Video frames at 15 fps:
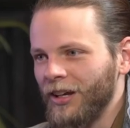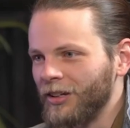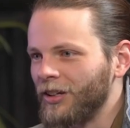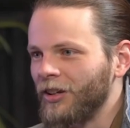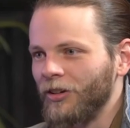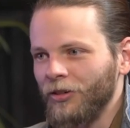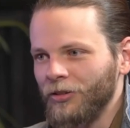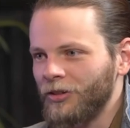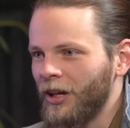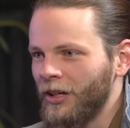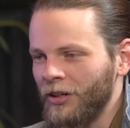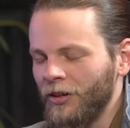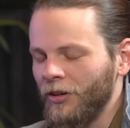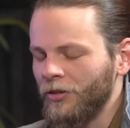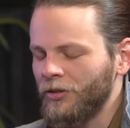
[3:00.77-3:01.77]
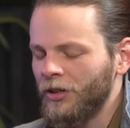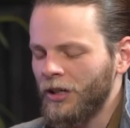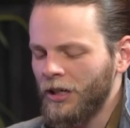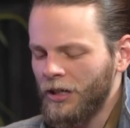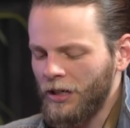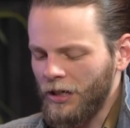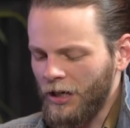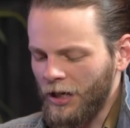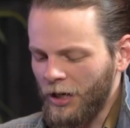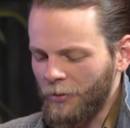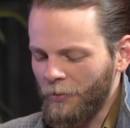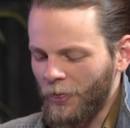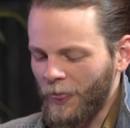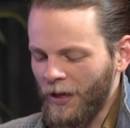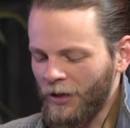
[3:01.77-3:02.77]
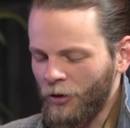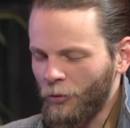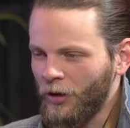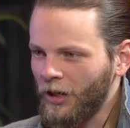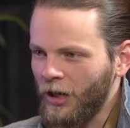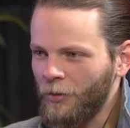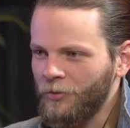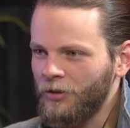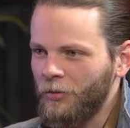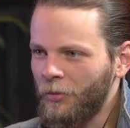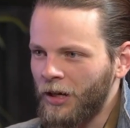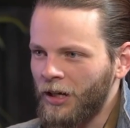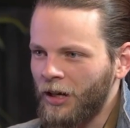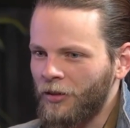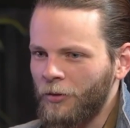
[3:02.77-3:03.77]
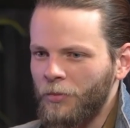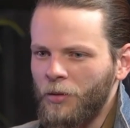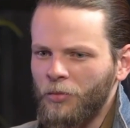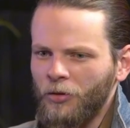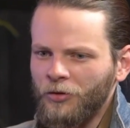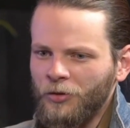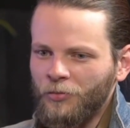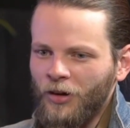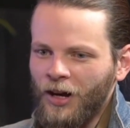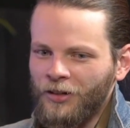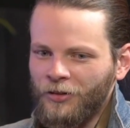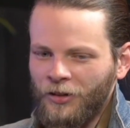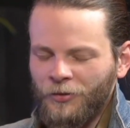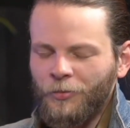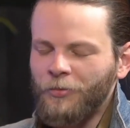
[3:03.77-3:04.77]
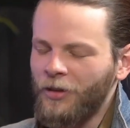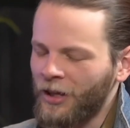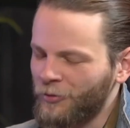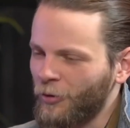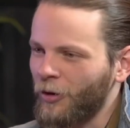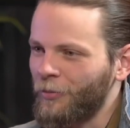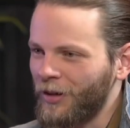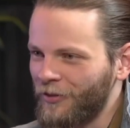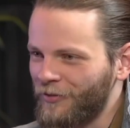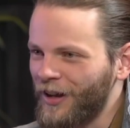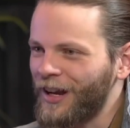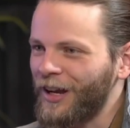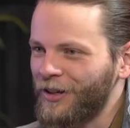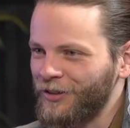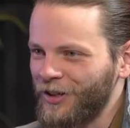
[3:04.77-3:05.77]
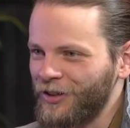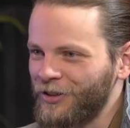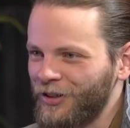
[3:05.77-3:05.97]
years, 8 years. And when it comes to money, I think people are surprised. That's where a big Fed accusation